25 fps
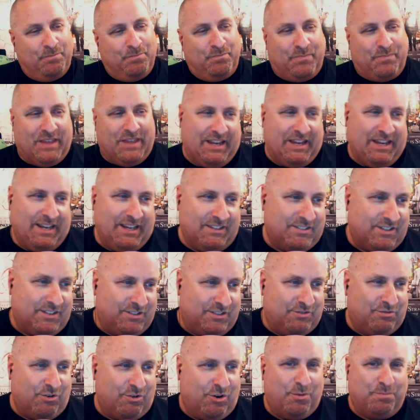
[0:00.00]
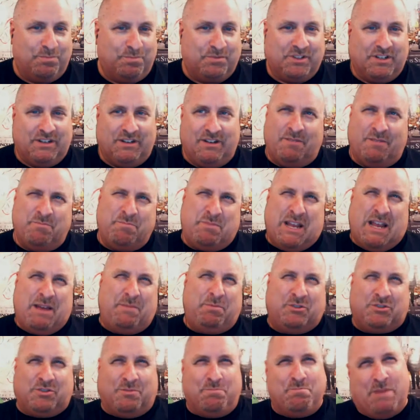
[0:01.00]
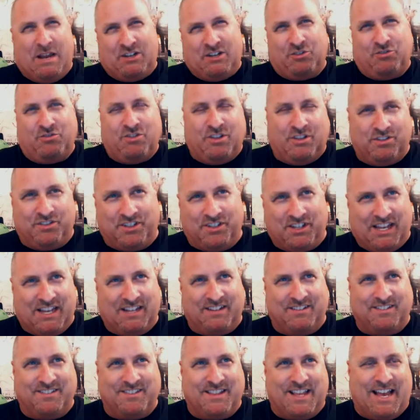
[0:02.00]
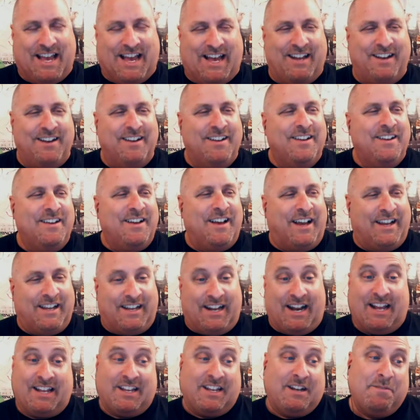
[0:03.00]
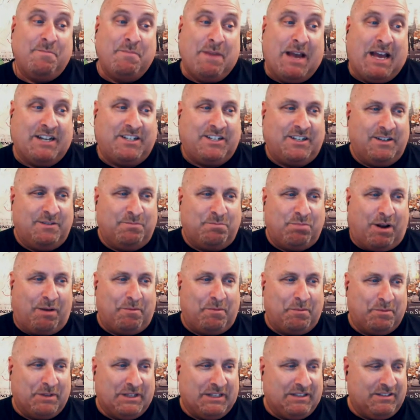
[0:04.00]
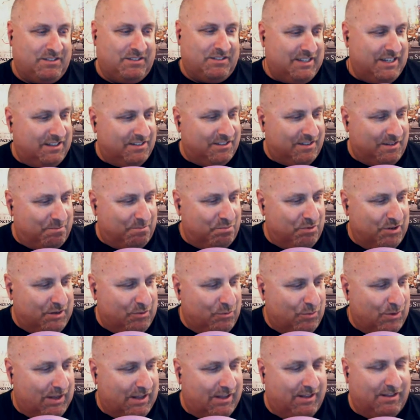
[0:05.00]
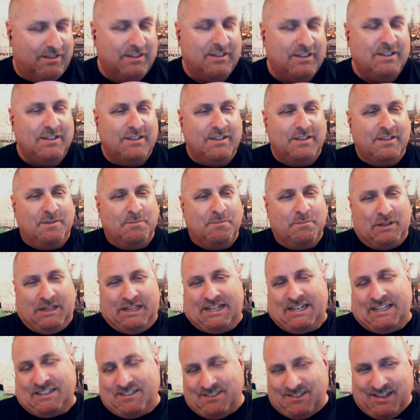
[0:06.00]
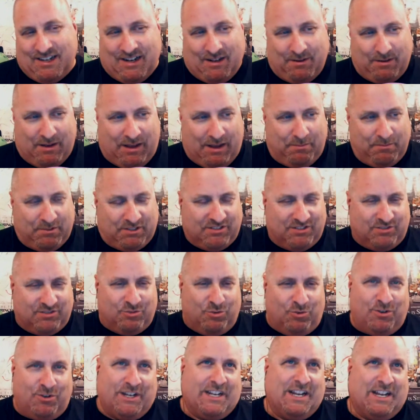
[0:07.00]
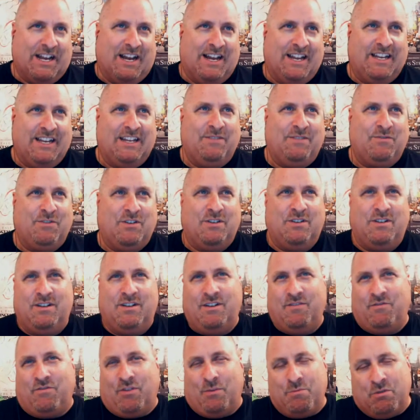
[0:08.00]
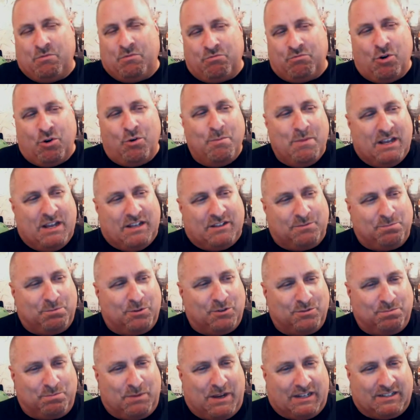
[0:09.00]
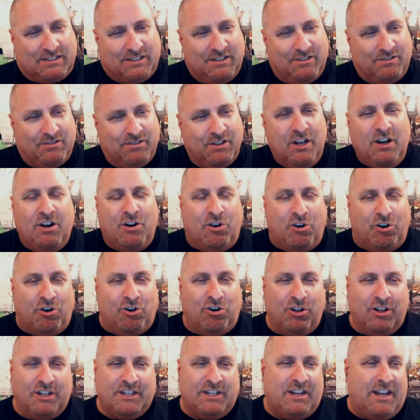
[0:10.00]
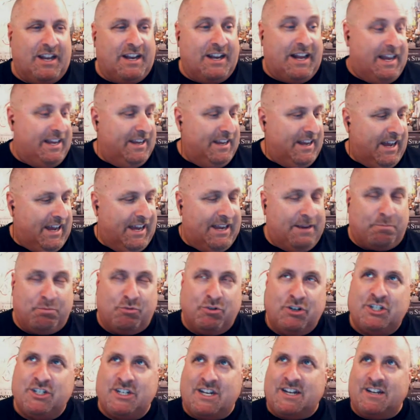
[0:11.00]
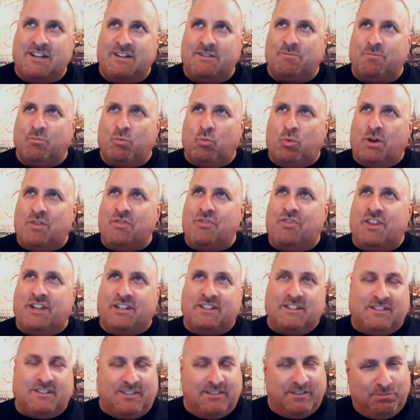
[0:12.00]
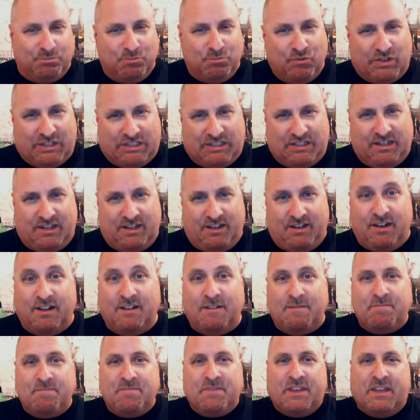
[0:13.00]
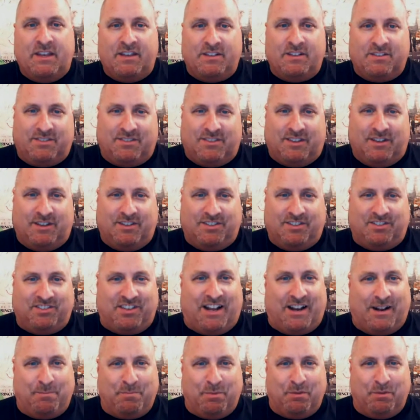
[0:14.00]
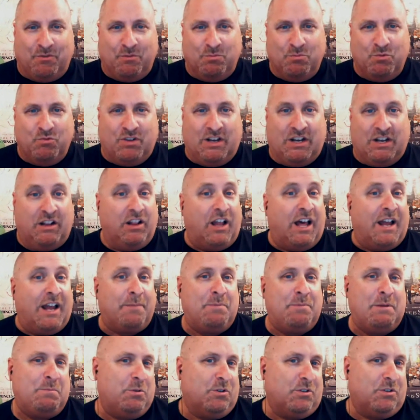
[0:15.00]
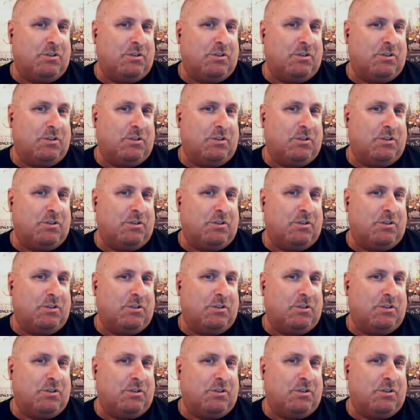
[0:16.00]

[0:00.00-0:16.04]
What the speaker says: things and tropes, and be able to measure this against that. I can imagine it probably stands up pretty well. But like I said, I'm a story guy, and even from the romance perspective, and I appreciated one thing that this movie did, is the setup of the movie. And a lot of people